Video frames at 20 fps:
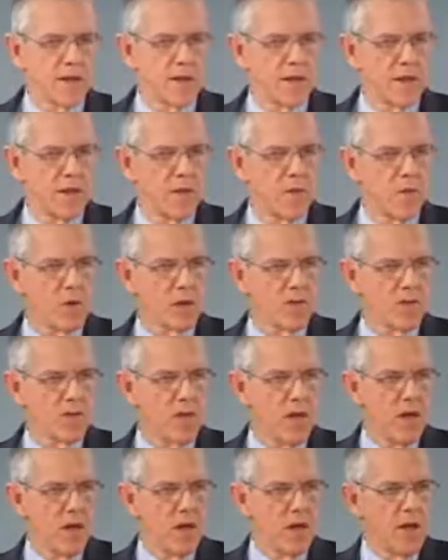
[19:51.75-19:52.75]
There
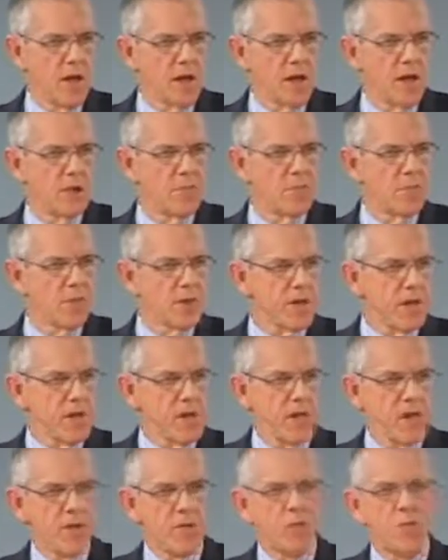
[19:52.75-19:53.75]
wasn't a
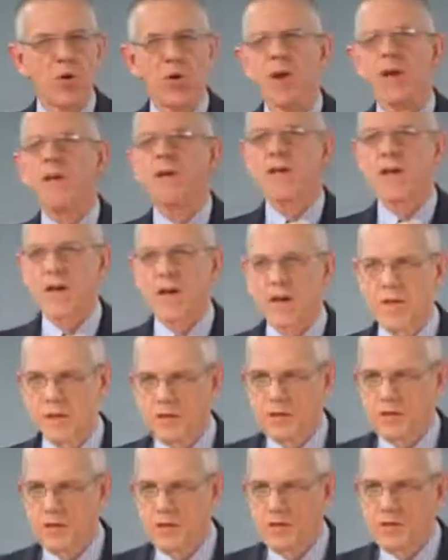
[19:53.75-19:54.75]
complete breakdown of the
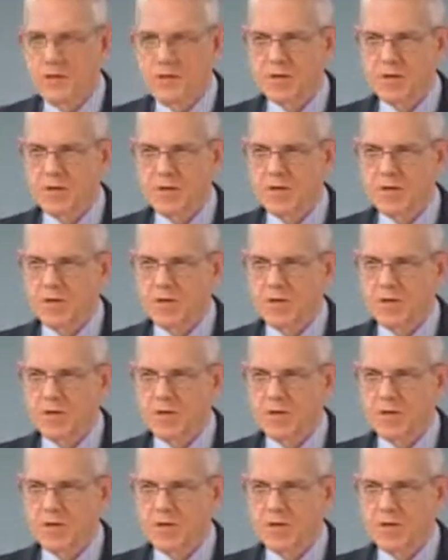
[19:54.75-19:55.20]
system.